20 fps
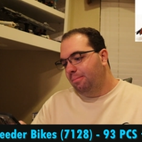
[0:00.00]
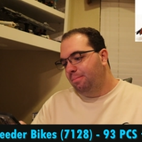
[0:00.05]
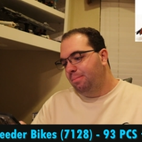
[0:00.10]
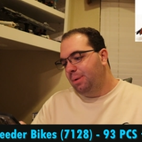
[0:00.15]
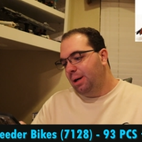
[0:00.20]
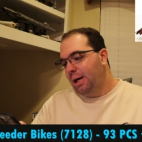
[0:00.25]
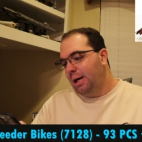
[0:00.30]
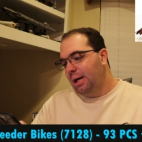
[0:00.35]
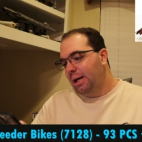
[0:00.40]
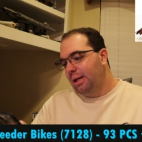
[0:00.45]

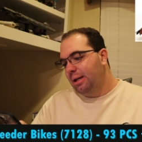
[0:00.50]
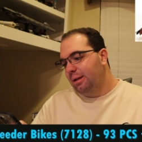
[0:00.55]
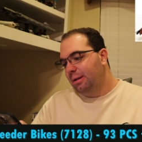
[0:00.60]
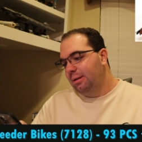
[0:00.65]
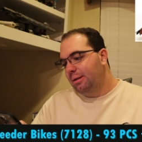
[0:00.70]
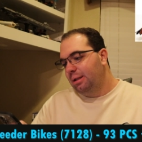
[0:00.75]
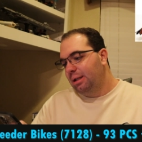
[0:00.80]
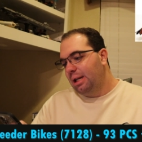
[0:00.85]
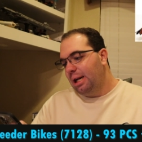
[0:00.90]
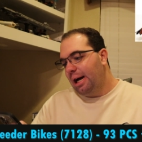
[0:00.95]
but
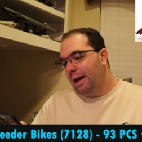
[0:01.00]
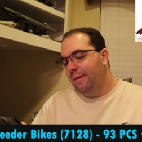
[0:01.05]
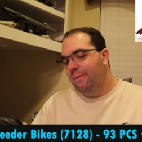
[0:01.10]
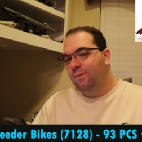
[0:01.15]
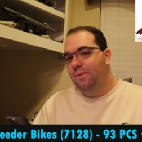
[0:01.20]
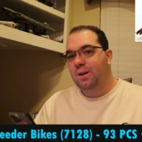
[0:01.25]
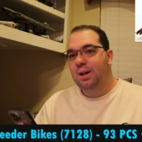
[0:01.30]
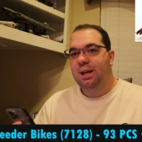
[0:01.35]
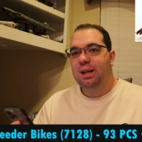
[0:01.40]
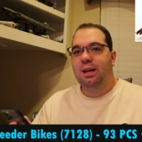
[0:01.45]
I
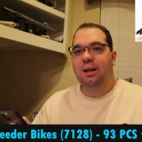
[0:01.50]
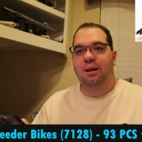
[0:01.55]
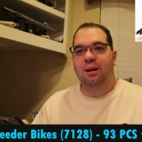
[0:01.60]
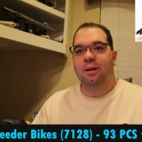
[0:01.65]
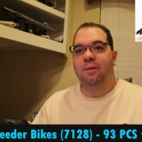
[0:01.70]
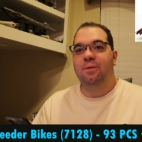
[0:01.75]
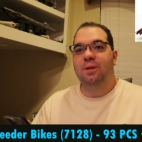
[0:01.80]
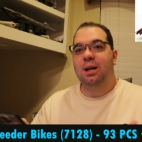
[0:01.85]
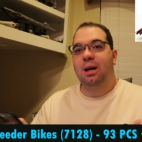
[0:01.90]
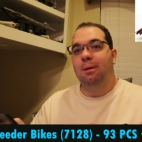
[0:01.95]
feel like they could
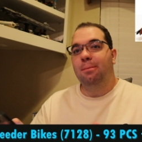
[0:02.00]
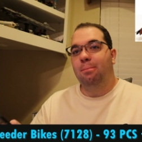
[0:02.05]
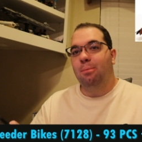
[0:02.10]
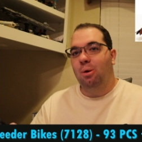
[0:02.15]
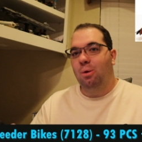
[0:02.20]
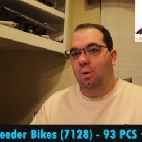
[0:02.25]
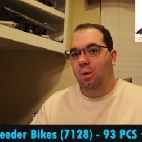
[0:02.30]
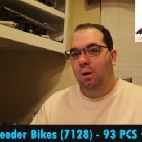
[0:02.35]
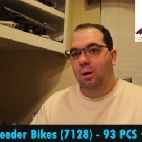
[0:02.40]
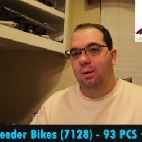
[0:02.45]
have done
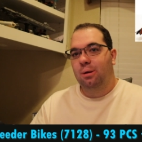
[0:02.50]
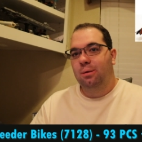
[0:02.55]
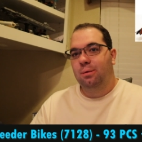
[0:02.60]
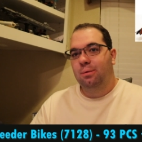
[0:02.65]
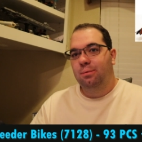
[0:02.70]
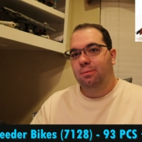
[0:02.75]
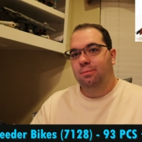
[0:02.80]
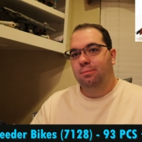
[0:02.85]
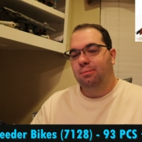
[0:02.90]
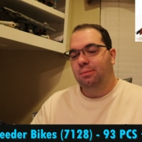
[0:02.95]
more.
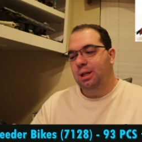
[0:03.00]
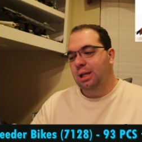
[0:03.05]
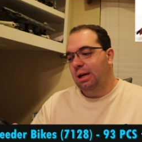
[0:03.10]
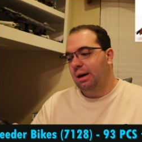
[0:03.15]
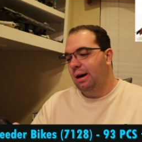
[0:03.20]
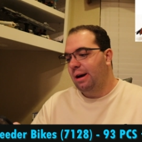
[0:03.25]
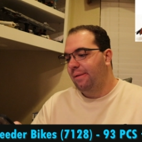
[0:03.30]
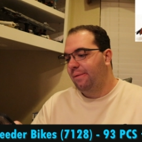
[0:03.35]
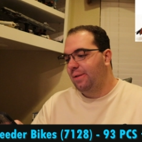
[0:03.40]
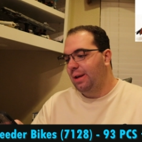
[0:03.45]
You know,
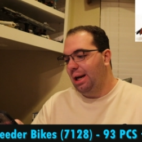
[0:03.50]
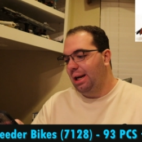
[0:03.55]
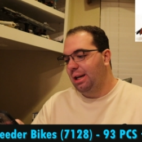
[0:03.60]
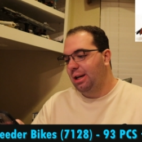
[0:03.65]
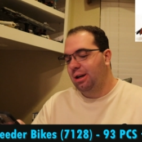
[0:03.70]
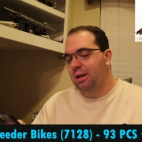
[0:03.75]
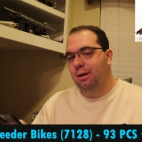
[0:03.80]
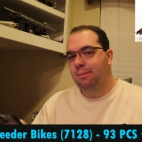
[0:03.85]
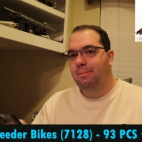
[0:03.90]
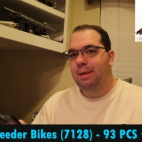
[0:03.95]
I feel like they
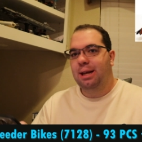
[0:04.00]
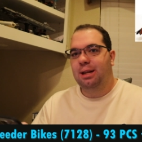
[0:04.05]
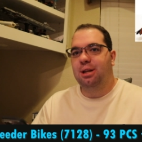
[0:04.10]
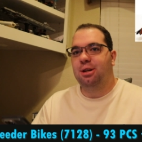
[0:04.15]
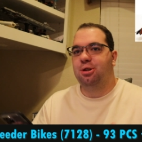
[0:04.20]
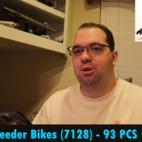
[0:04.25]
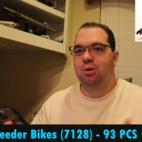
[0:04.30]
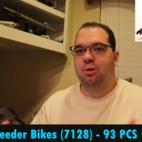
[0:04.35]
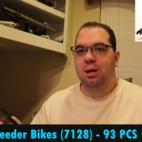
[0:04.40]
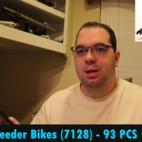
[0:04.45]
could have made the
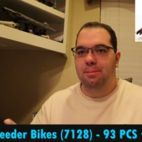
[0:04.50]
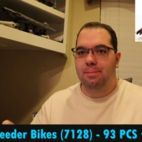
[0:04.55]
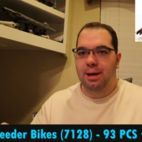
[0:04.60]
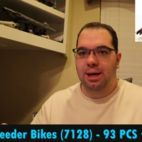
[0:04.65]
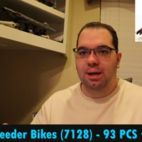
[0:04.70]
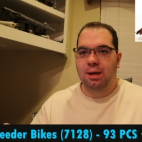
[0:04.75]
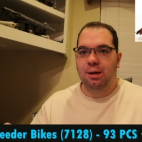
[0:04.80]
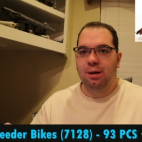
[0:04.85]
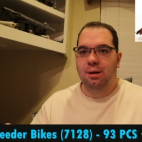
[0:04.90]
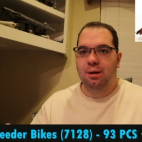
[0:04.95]
tree
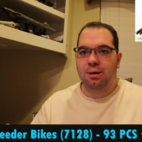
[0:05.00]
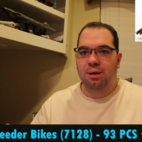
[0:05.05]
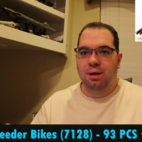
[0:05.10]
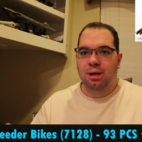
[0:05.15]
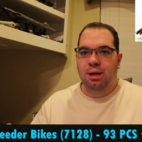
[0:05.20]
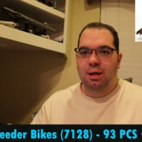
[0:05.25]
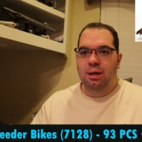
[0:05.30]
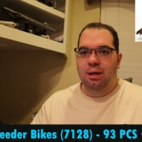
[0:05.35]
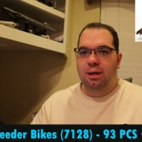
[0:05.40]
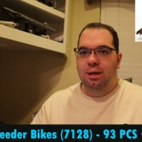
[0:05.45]
bigger.
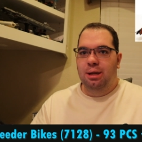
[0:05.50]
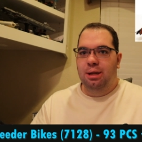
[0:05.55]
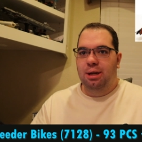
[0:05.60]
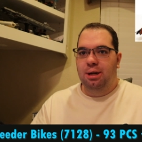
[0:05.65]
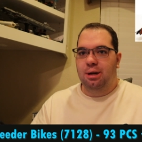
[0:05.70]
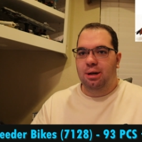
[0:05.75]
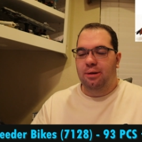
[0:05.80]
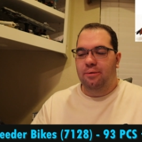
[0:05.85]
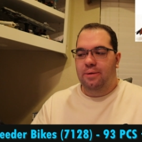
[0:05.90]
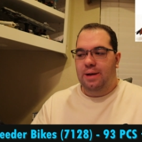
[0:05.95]
You
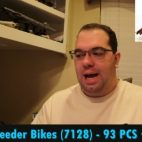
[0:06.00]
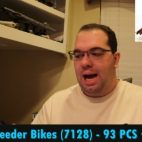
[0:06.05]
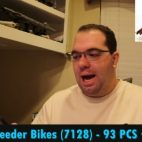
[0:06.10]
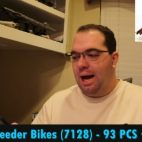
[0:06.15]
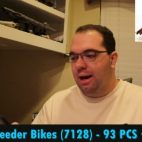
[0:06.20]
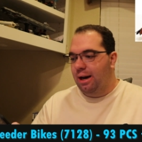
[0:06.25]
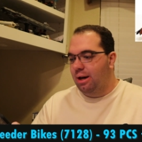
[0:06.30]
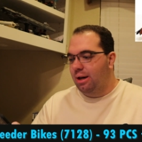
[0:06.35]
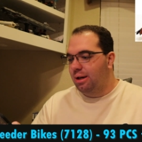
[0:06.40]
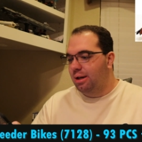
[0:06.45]
could have
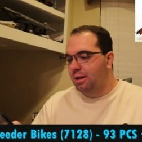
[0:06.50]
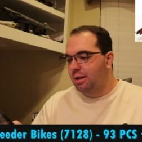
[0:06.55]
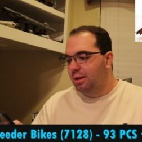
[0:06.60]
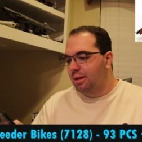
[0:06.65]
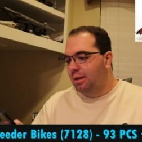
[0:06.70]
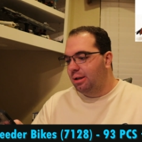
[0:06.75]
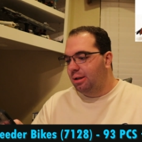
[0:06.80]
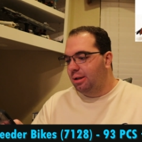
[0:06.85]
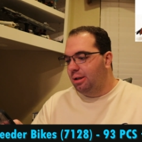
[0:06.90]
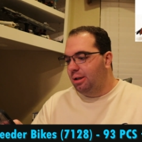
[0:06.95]
added,
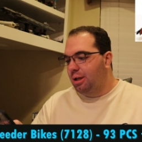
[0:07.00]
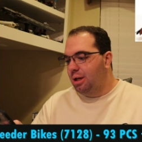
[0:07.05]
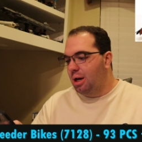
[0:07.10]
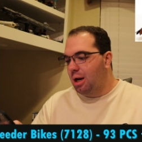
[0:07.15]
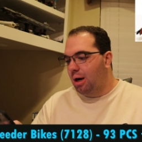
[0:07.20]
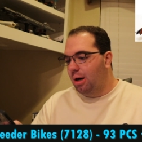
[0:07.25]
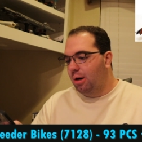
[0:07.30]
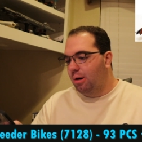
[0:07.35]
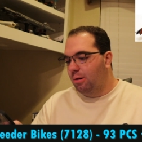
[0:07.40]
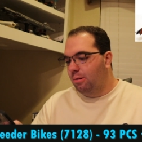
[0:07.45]
you
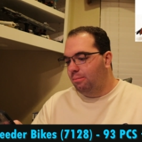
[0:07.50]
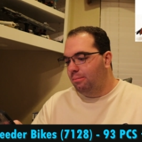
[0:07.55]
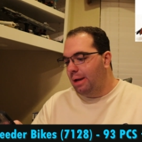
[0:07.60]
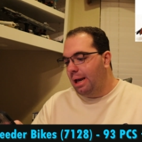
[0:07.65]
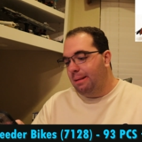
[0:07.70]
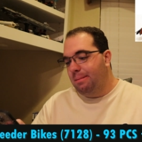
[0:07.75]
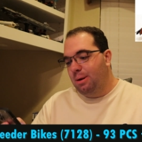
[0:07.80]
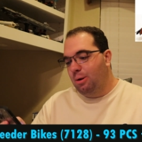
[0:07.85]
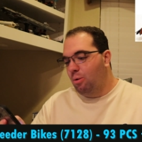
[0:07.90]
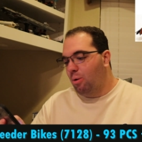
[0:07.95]
know,
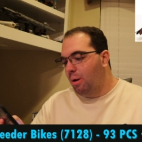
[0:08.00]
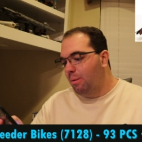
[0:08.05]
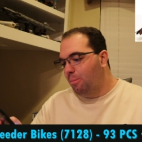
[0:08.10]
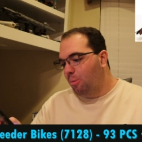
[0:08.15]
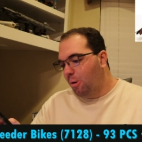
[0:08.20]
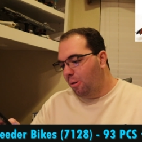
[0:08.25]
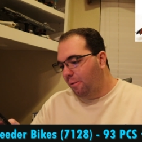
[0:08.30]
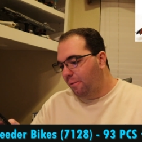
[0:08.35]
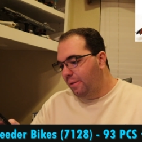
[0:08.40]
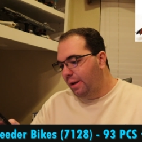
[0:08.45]
maybe one
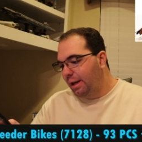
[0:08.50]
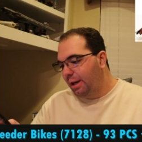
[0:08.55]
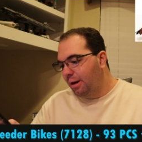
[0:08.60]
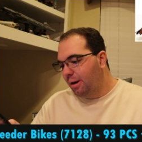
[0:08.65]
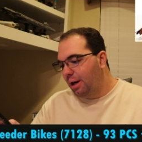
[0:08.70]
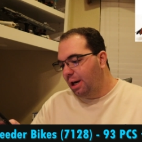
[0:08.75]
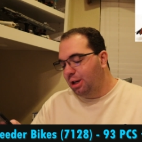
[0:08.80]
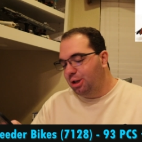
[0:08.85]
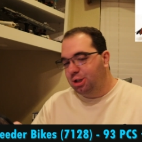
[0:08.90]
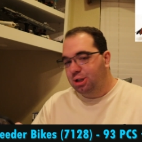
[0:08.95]
more figure. It's